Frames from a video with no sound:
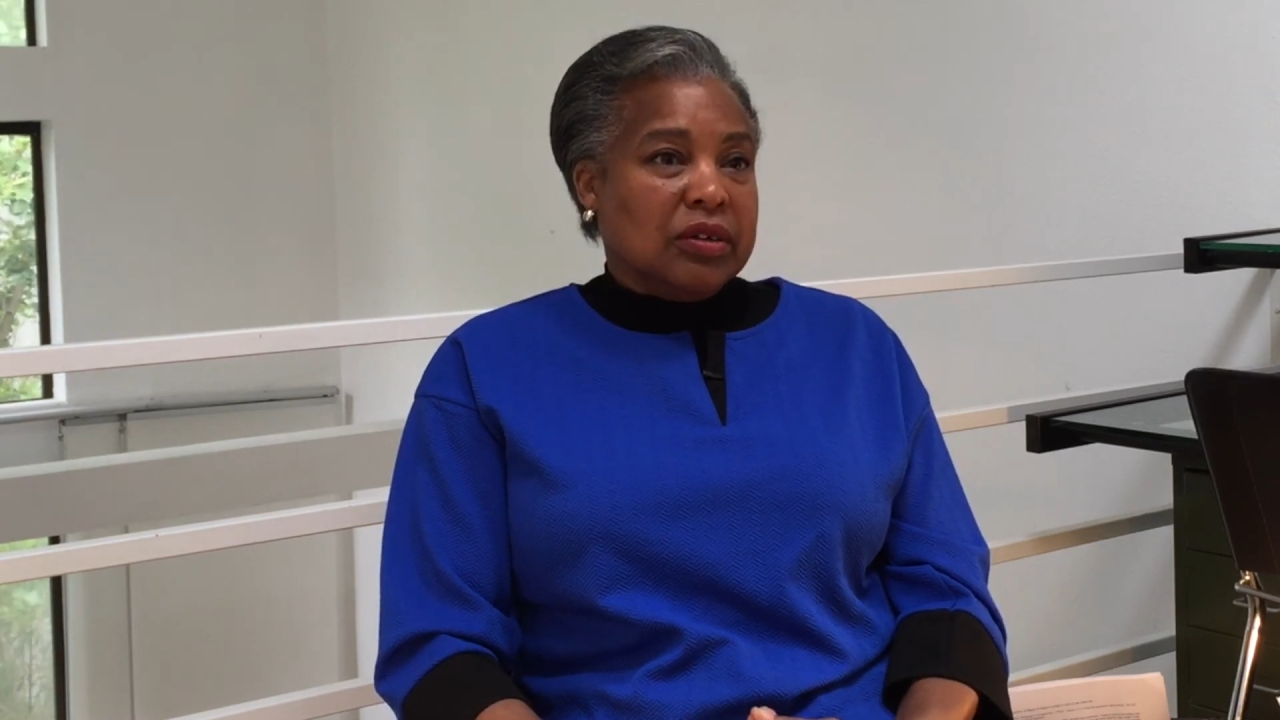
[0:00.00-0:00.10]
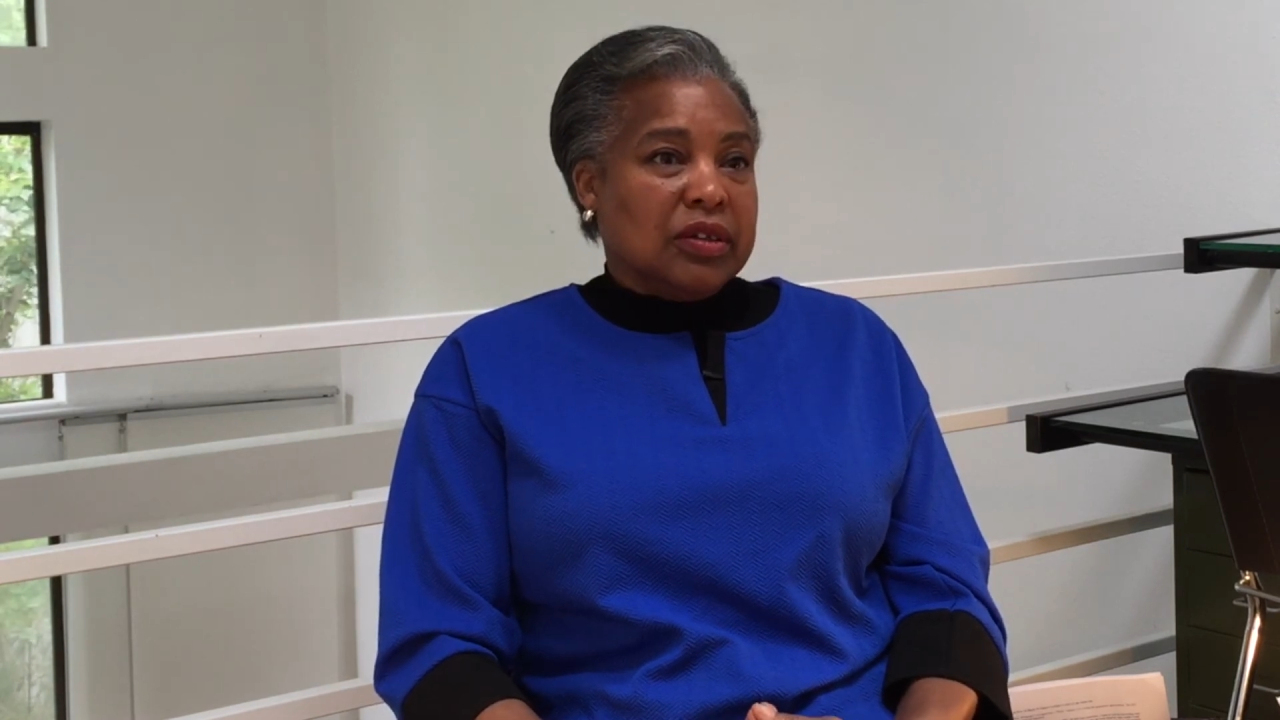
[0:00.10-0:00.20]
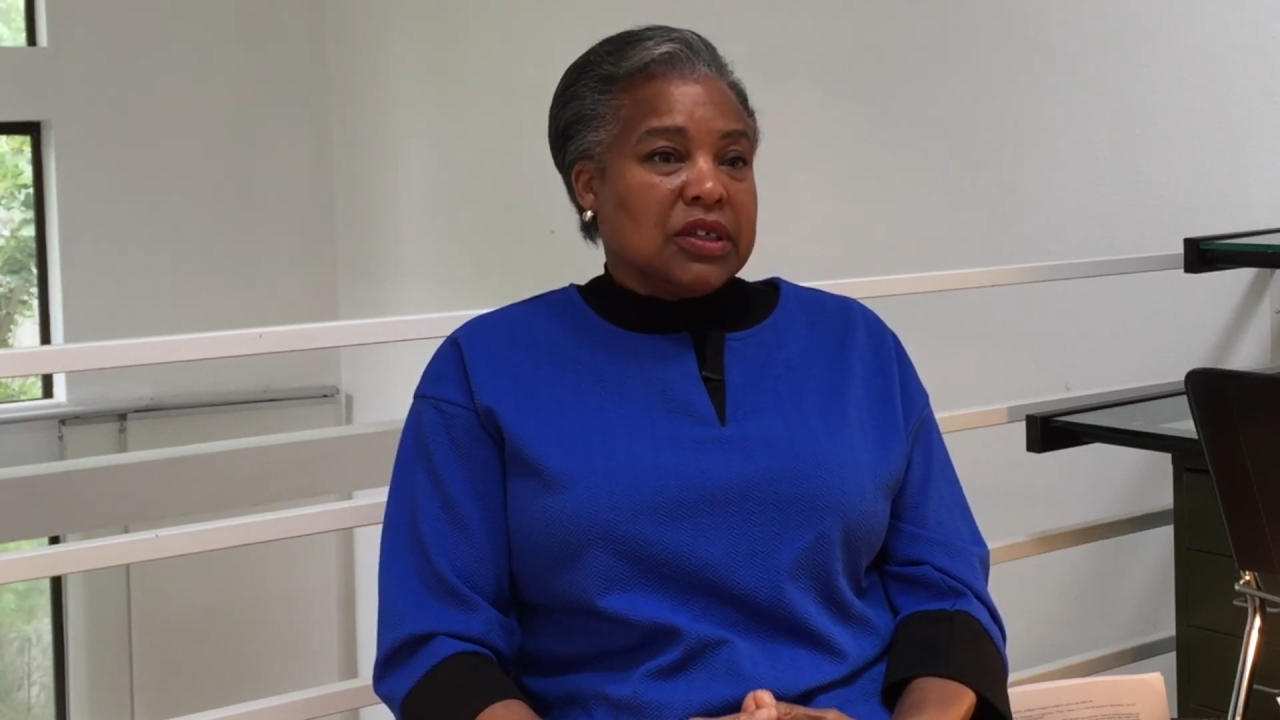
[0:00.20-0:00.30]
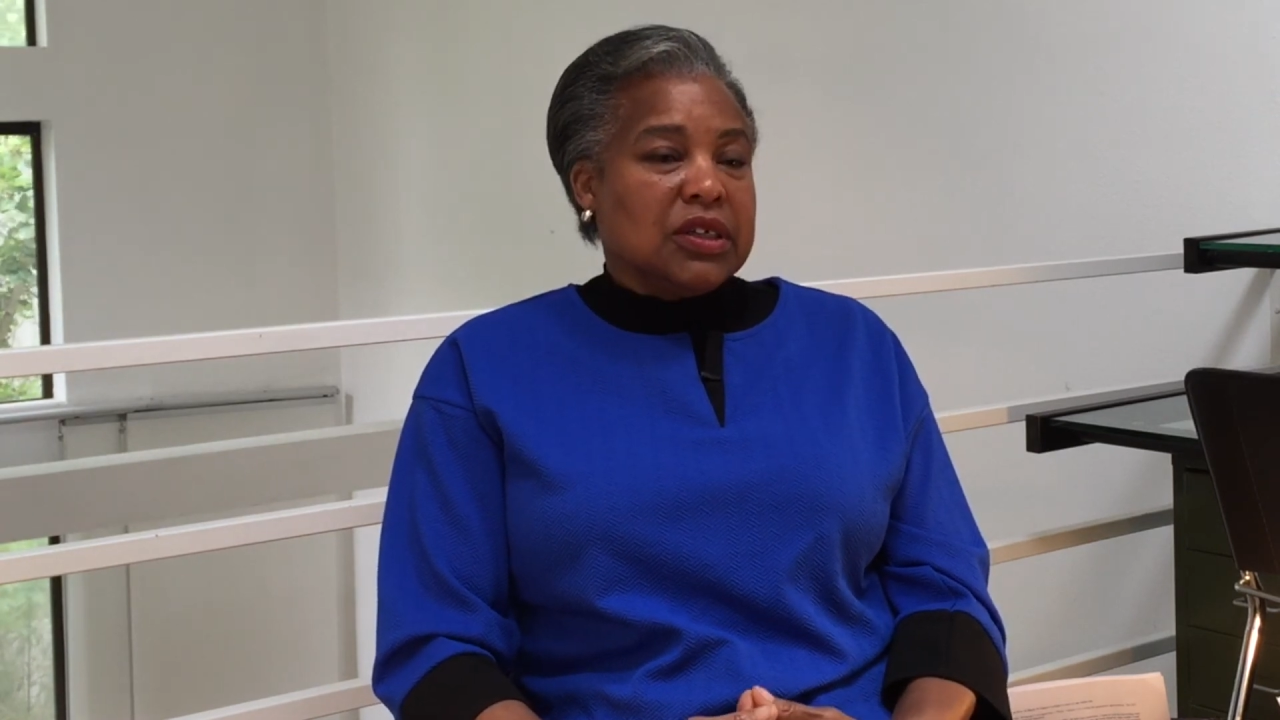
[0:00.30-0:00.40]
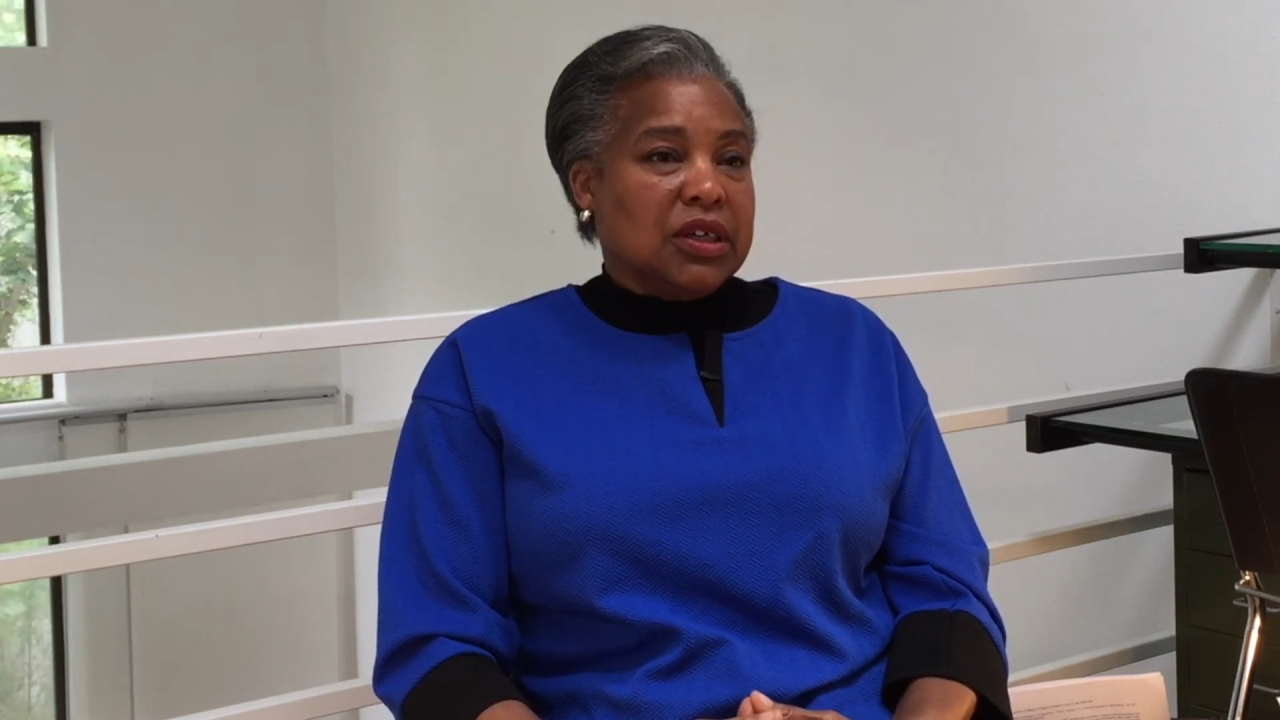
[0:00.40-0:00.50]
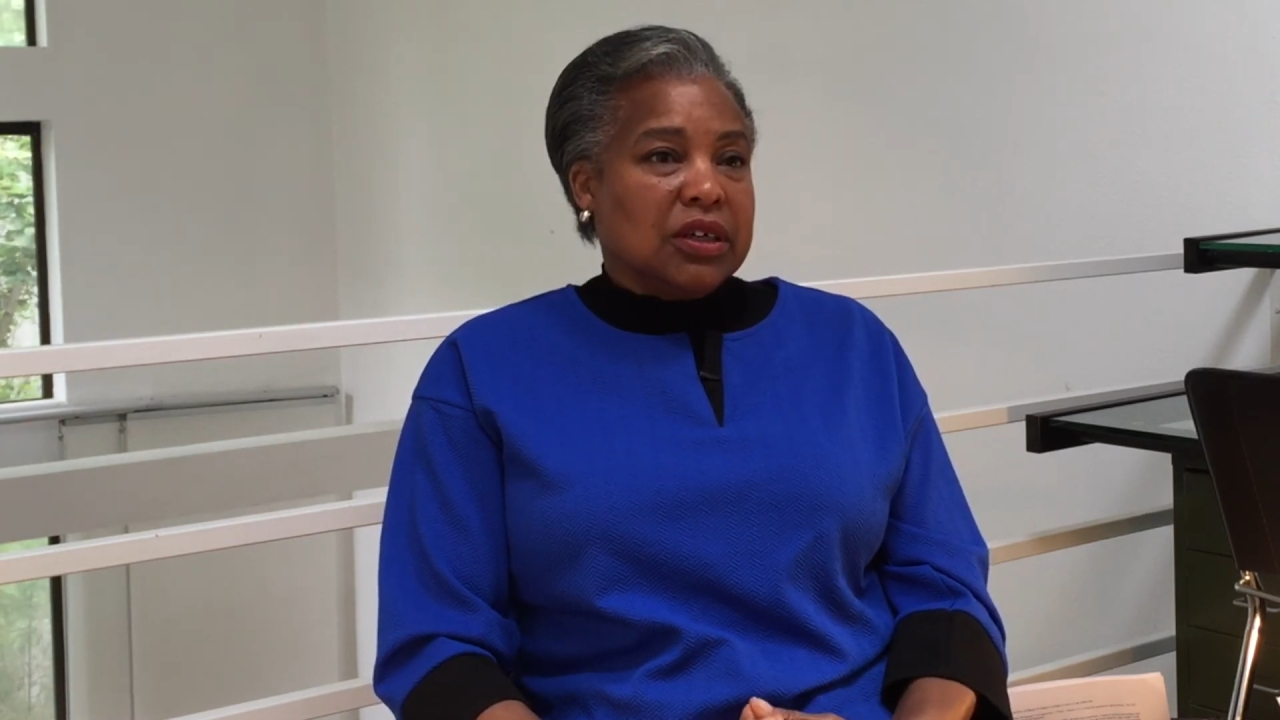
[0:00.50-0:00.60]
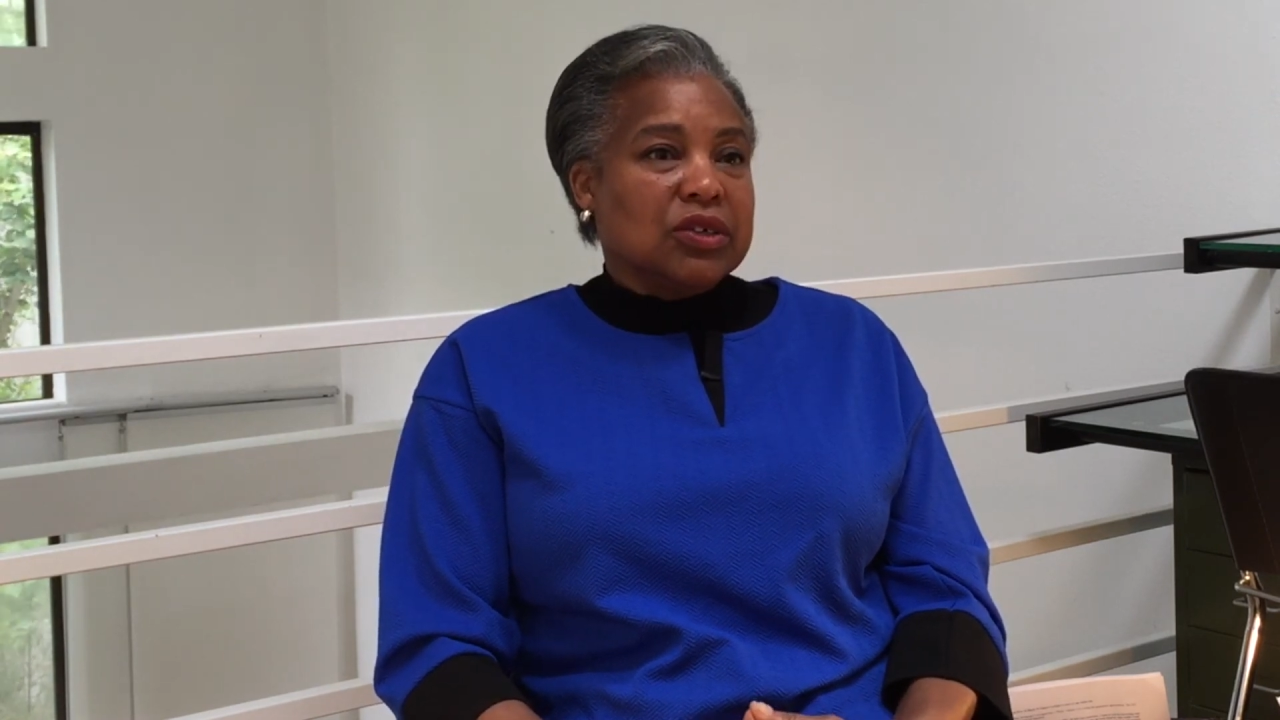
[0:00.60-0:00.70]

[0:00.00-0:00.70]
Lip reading: the Sikh